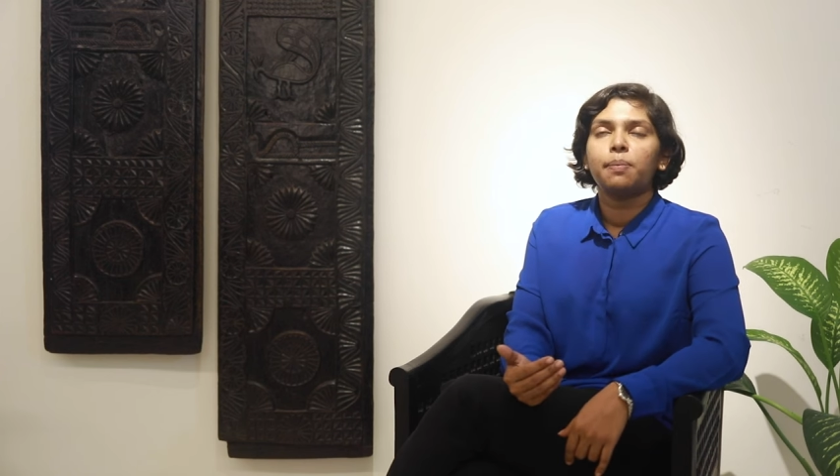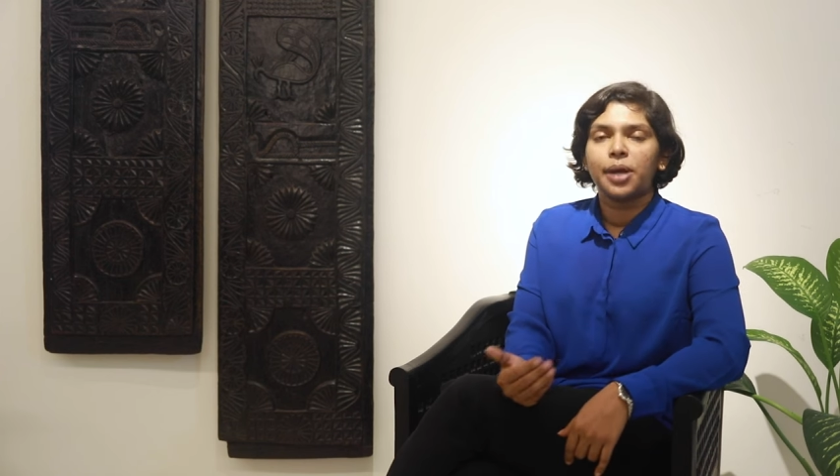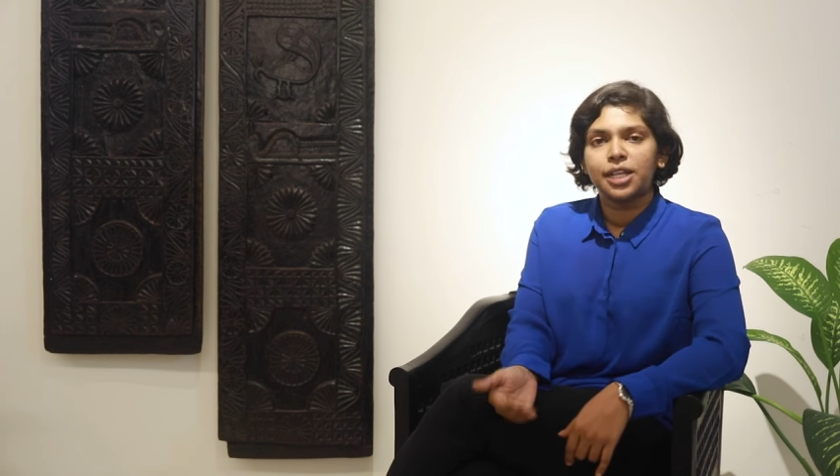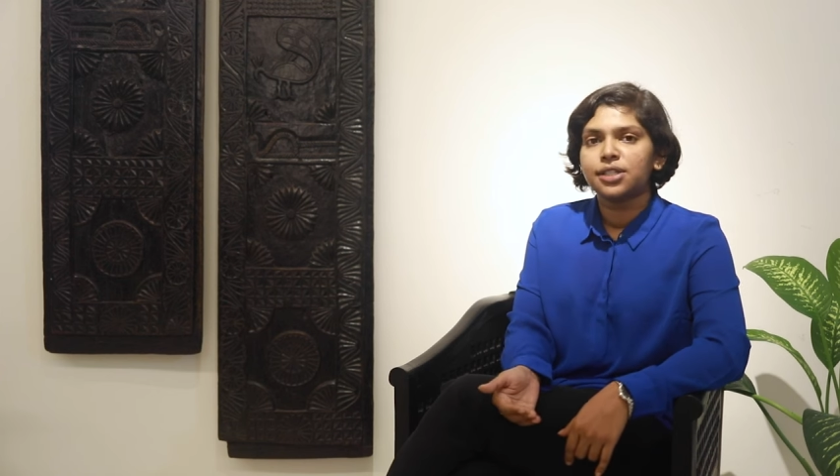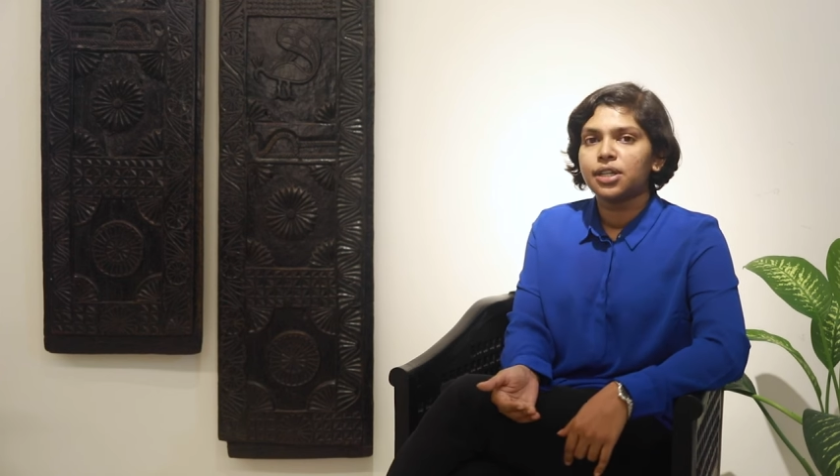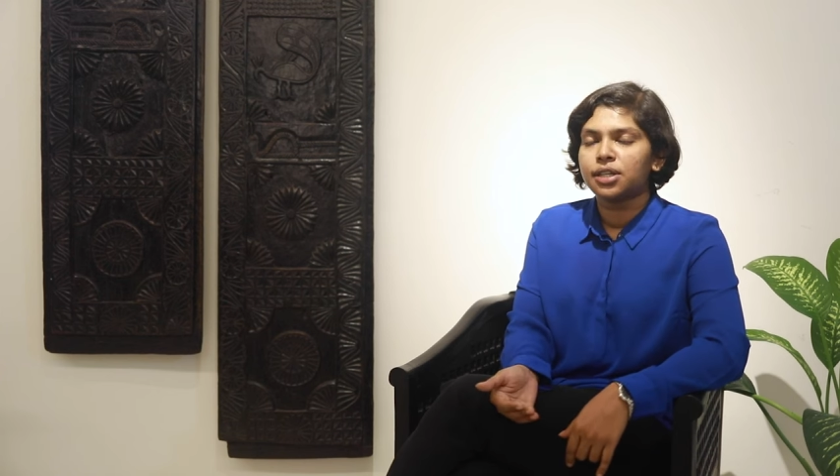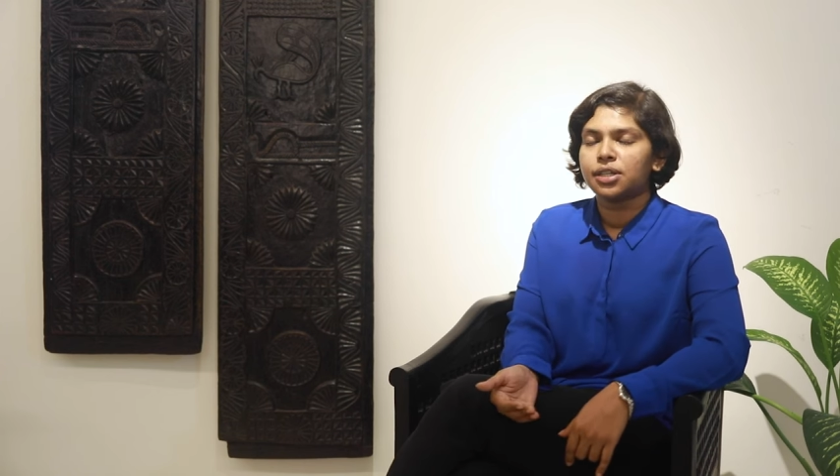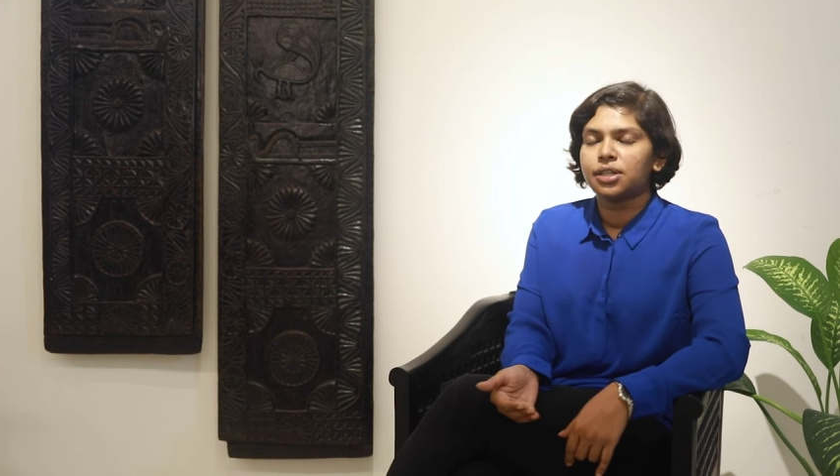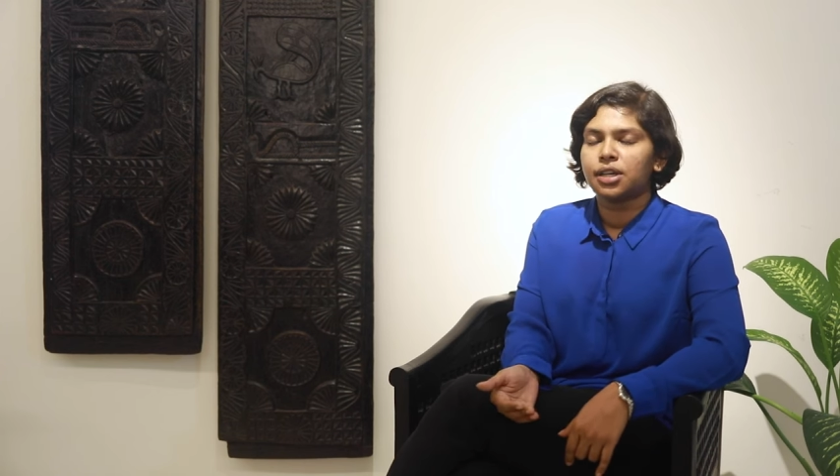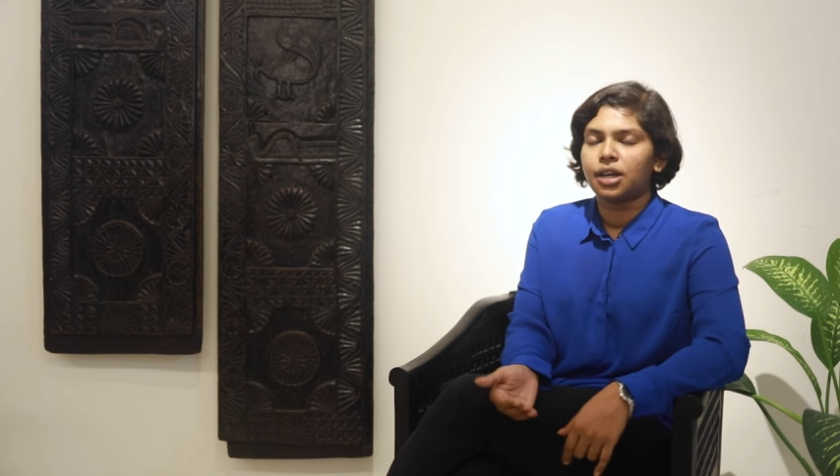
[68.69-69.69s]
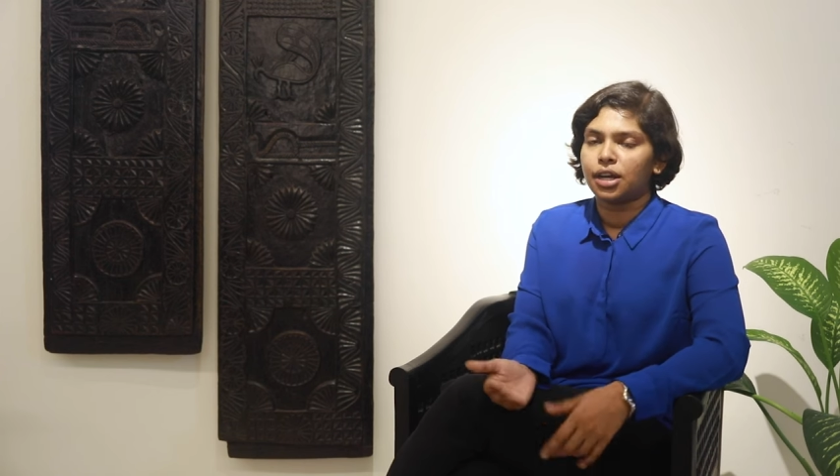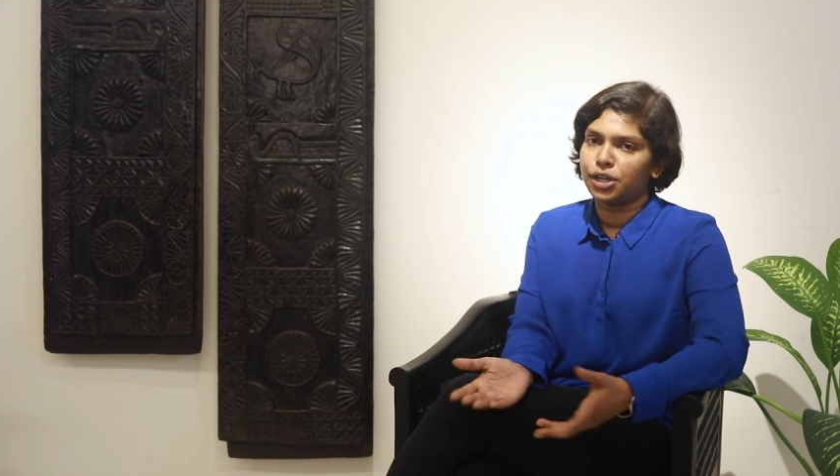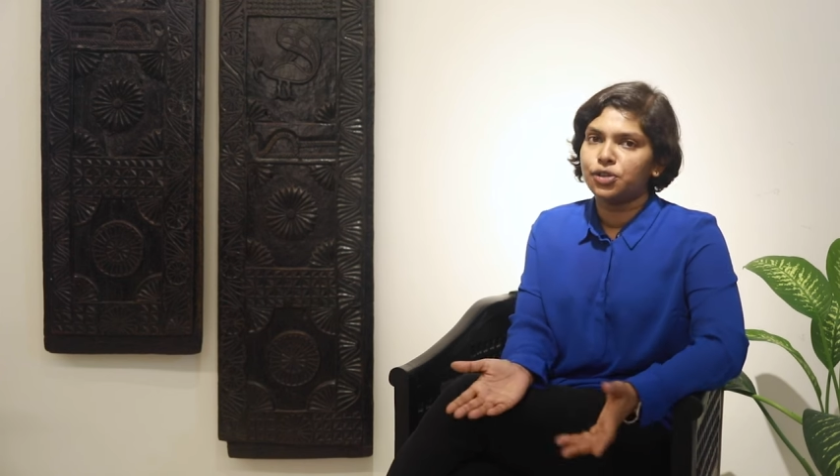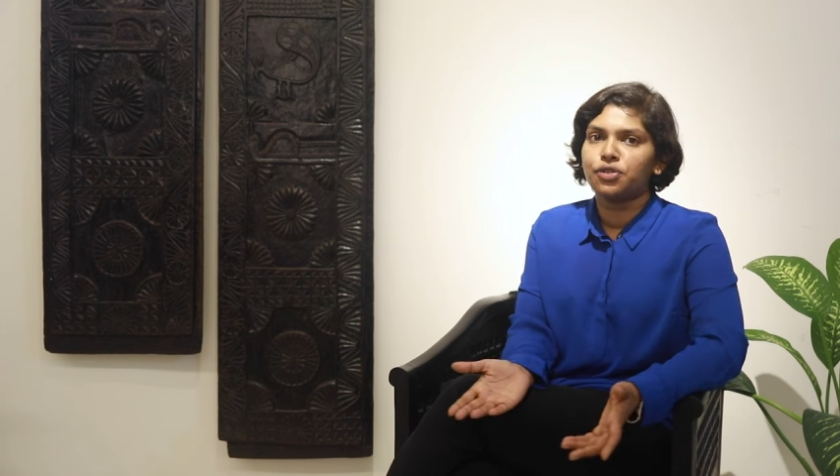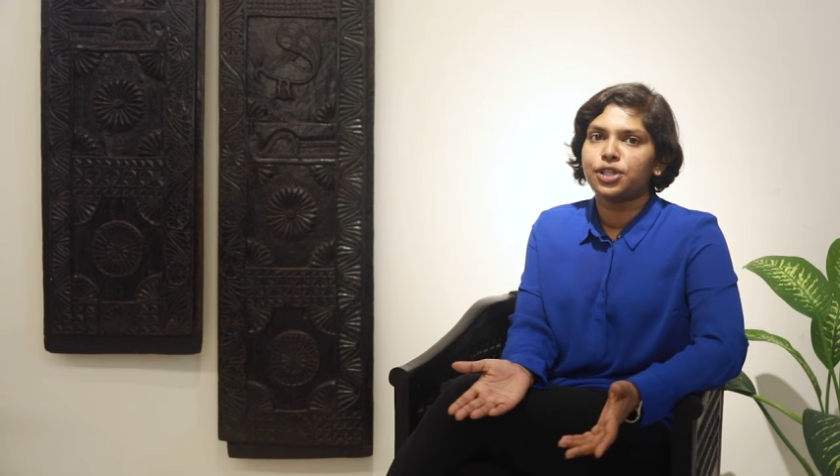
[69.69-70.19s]
Penn State
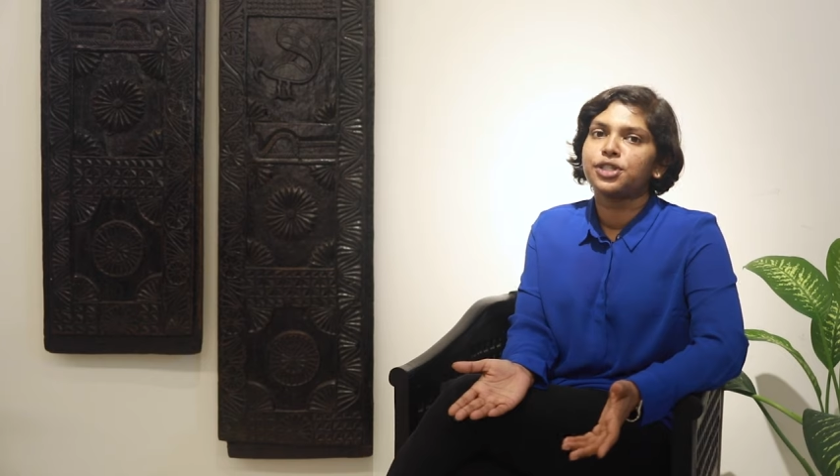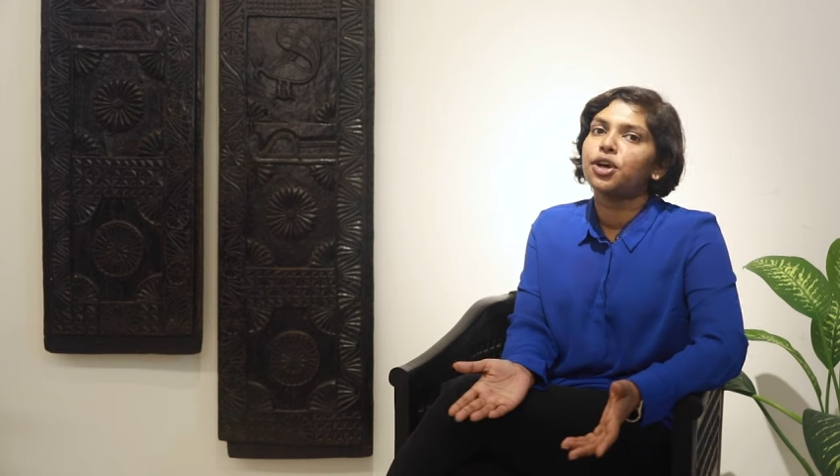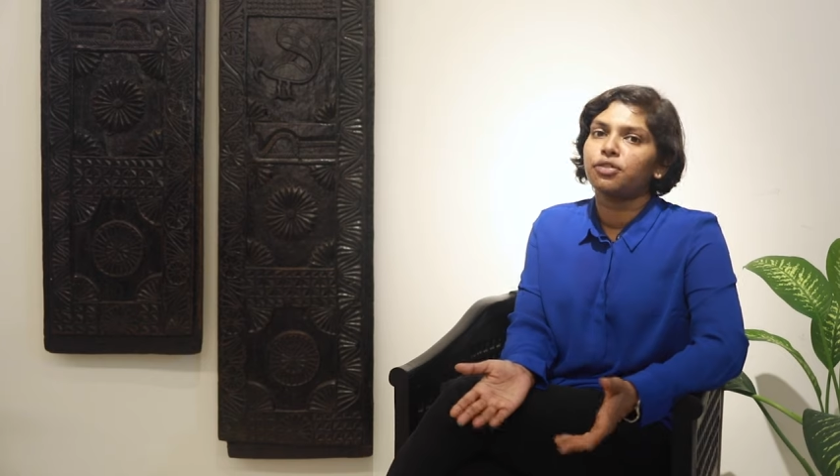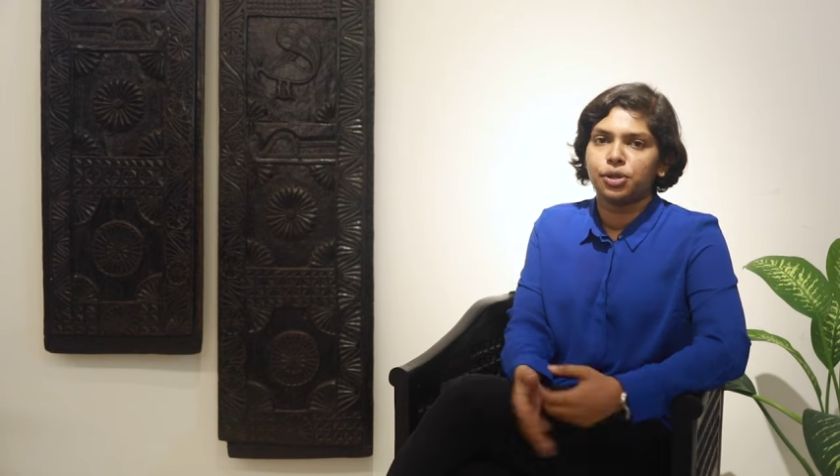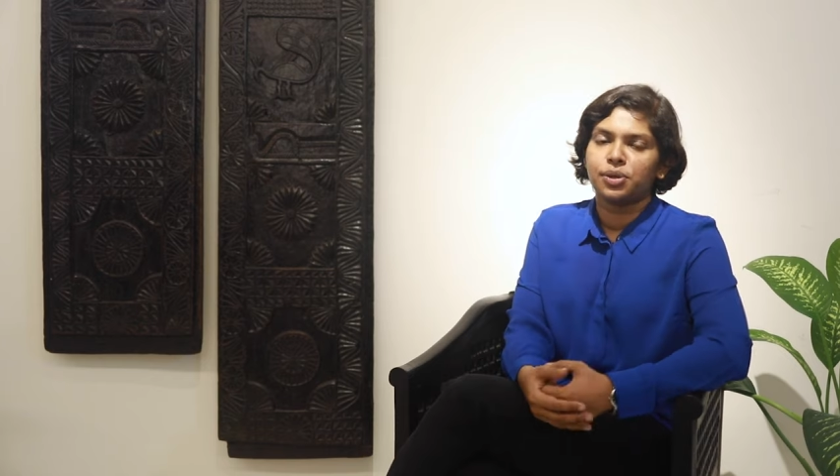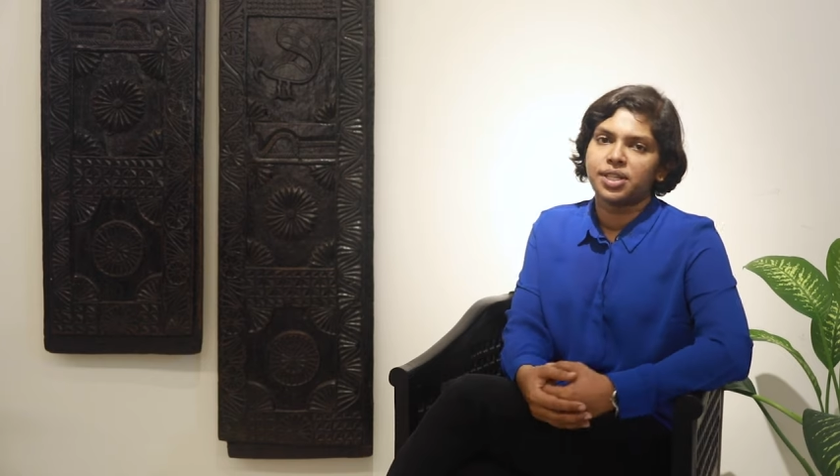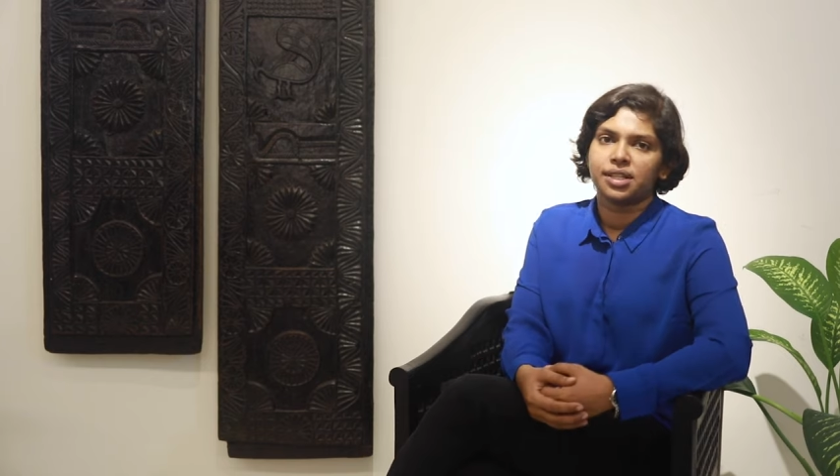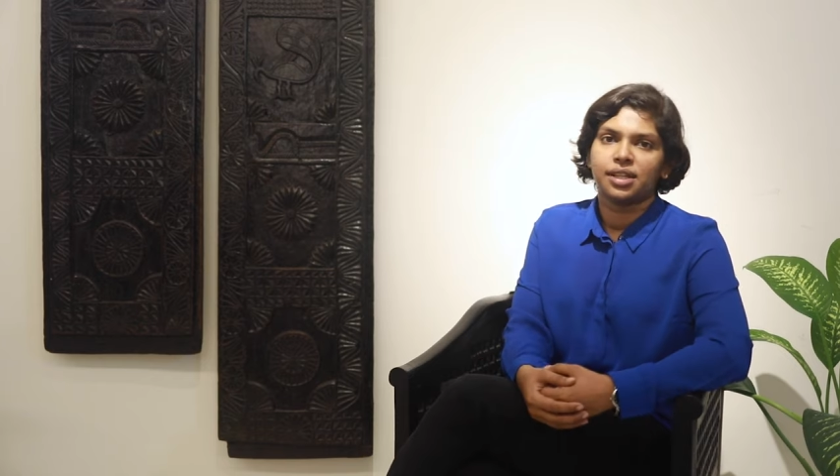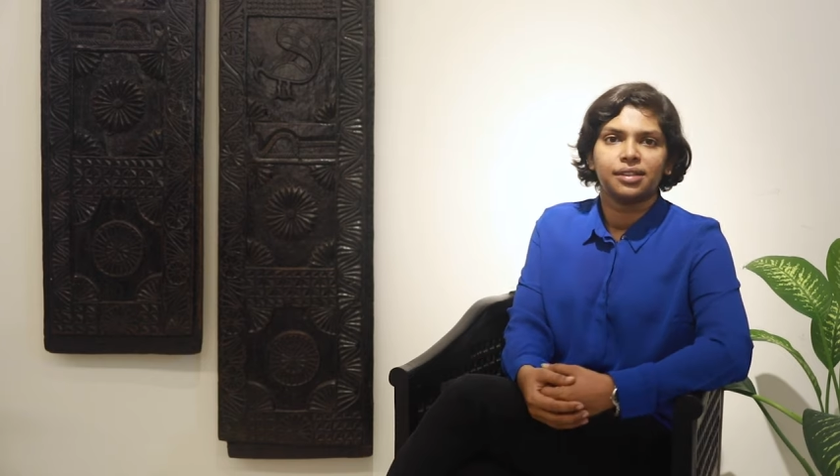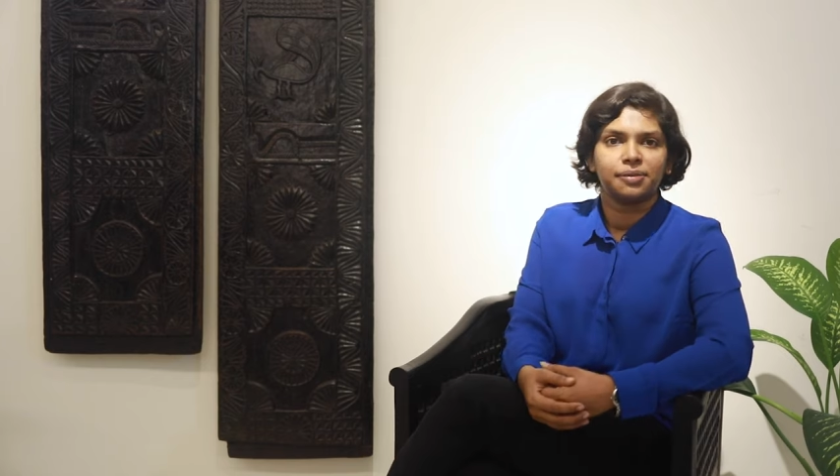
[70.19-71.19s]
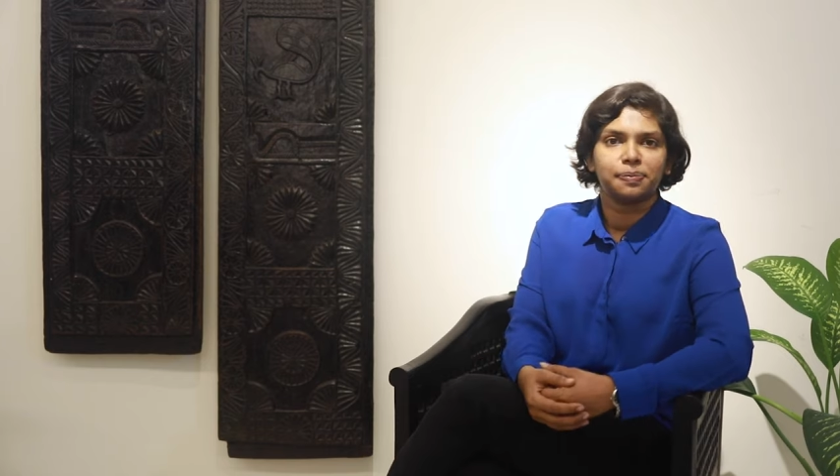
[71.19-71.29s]
University of USA.